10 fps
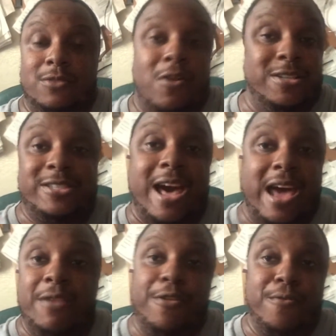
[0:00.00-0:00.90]
On the
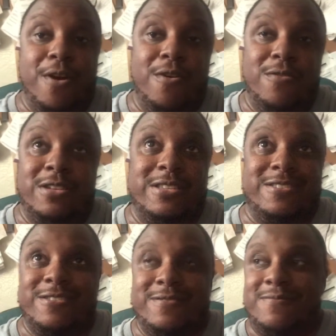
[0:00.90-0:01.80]
side of the road,
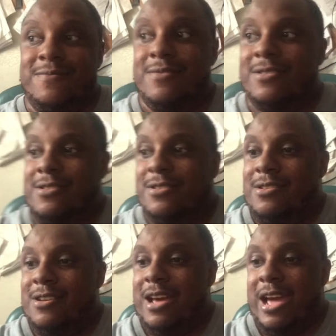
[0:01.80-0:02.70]
just,
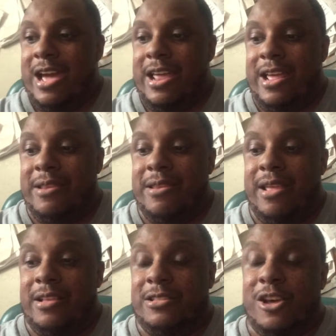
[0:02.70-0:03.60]
and
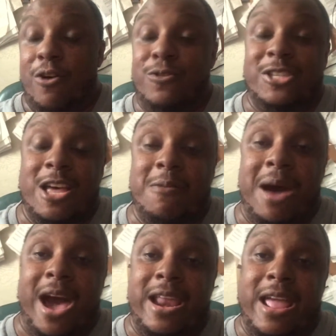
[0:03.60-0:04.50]
told
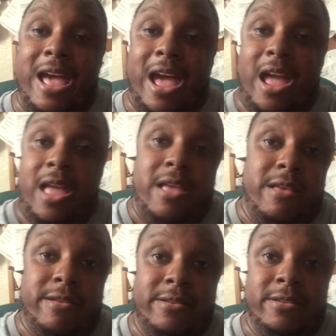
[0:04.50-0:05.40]
somebody,
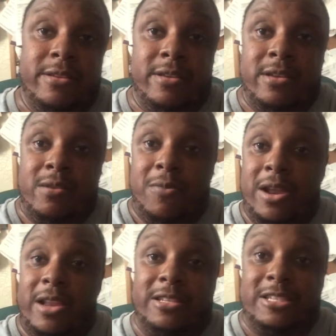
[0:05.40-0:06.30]
hey,
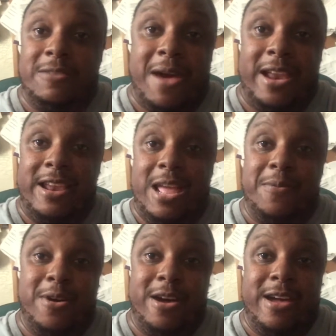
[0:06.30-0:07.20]
went into somebody's
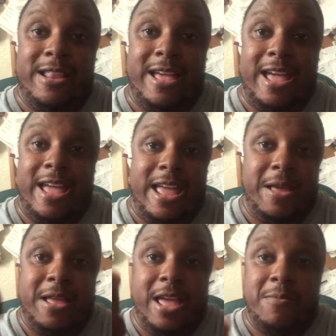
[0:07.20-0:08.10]
neighborhood,
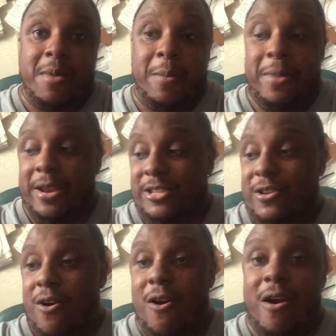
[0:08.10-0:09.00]
hey, gave him my business
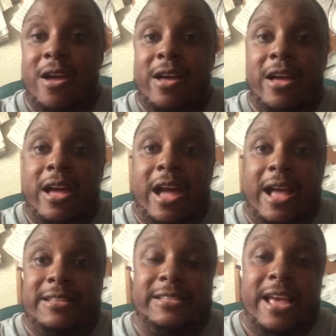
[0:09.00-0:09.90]
card
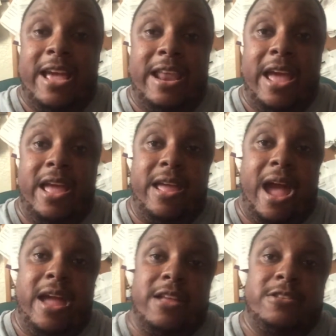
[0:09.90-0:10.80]
and said, hey,
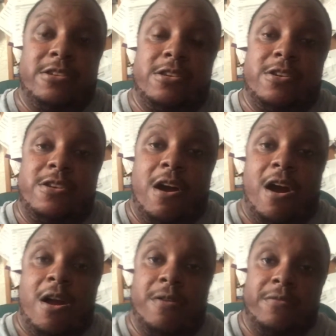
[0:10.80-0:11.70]
I could do your
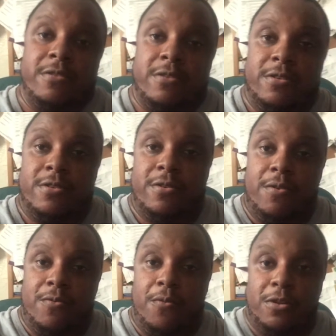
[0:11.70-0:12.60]
yard
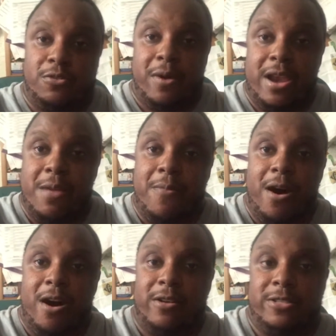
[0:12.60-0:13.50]
for 20
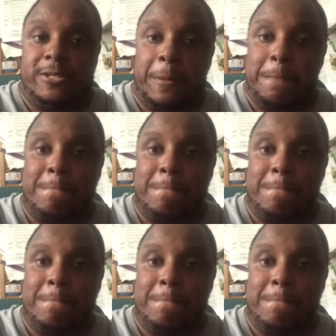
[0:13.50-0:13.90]
bucks.